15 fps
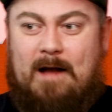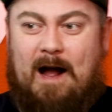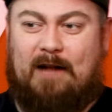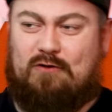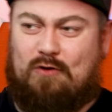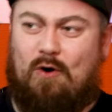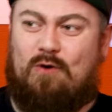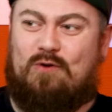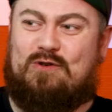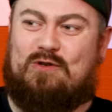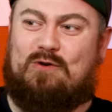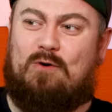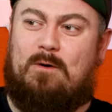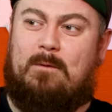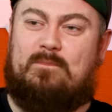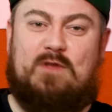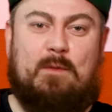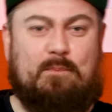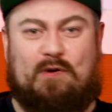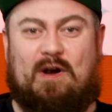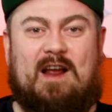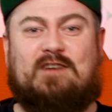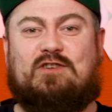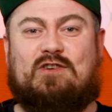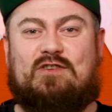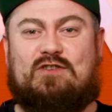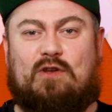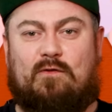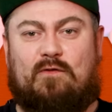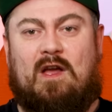and also the
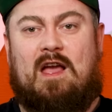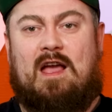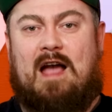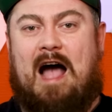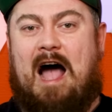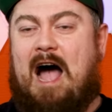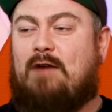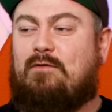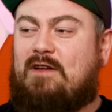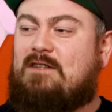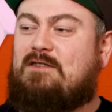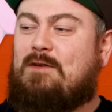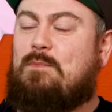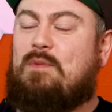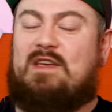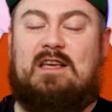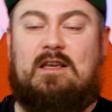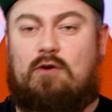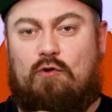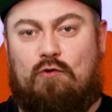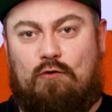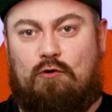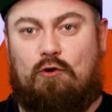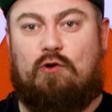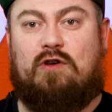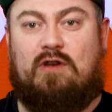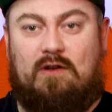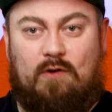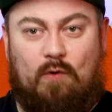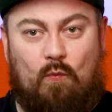pressures of having to be who
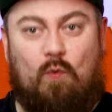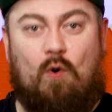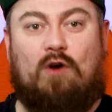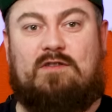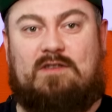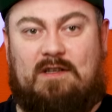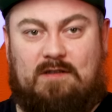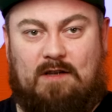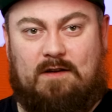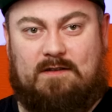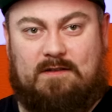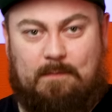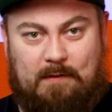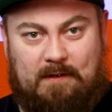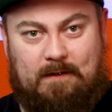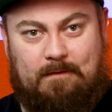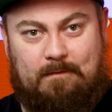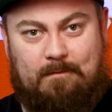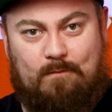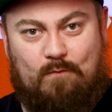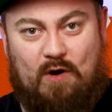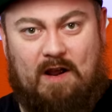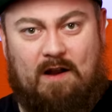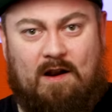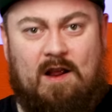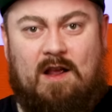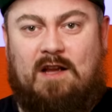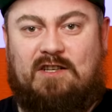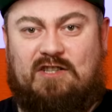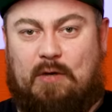Lucan wanted her to be, where
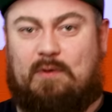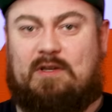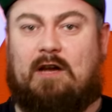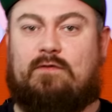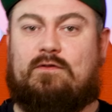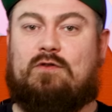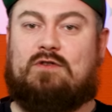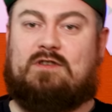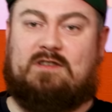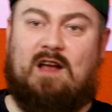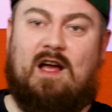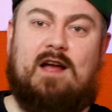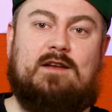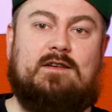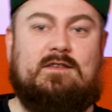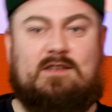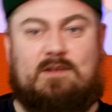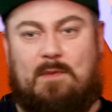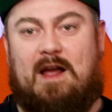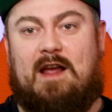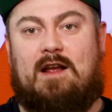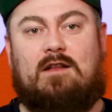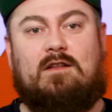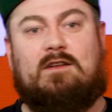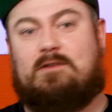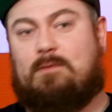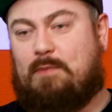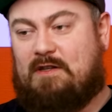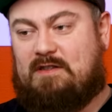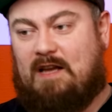she would have to sit and smile
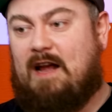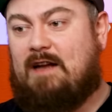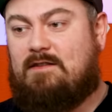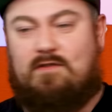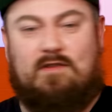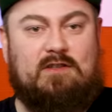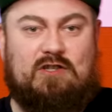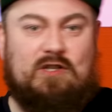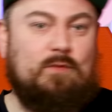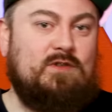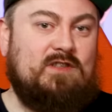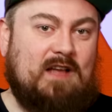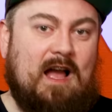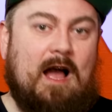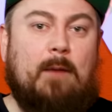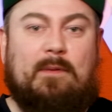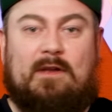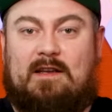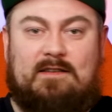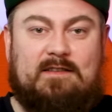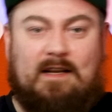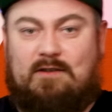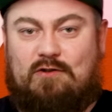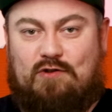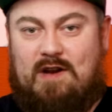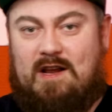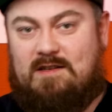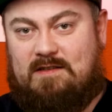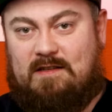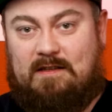and pretend that she was happy and
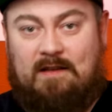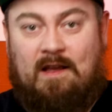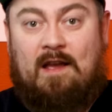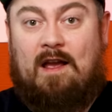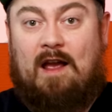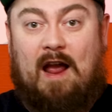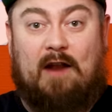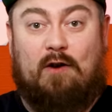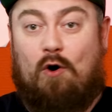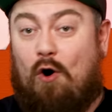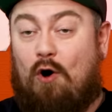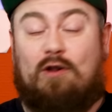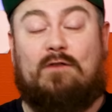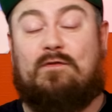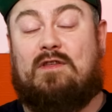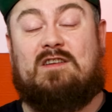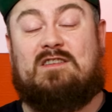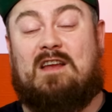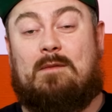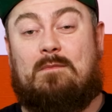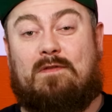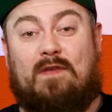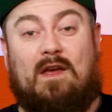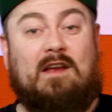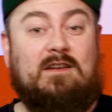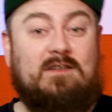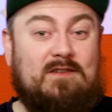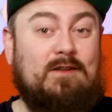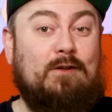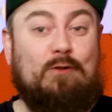interested in all of the same
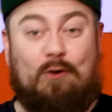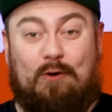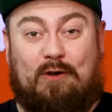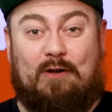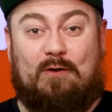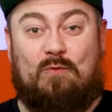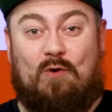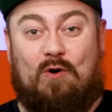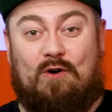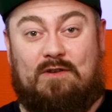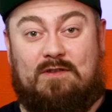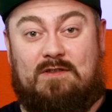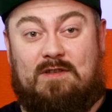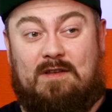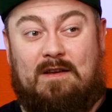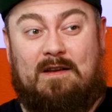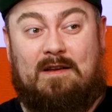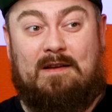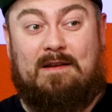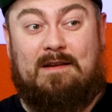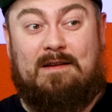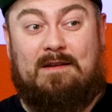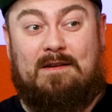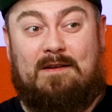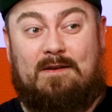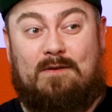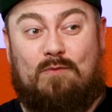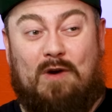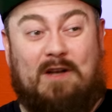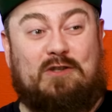things that Lucan was
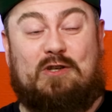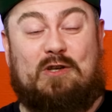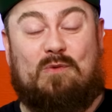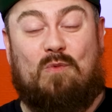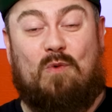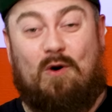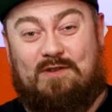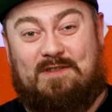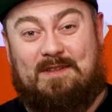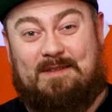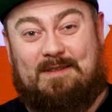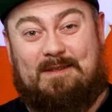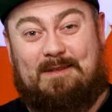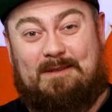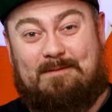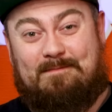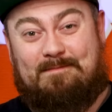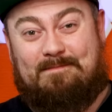when she wasn't.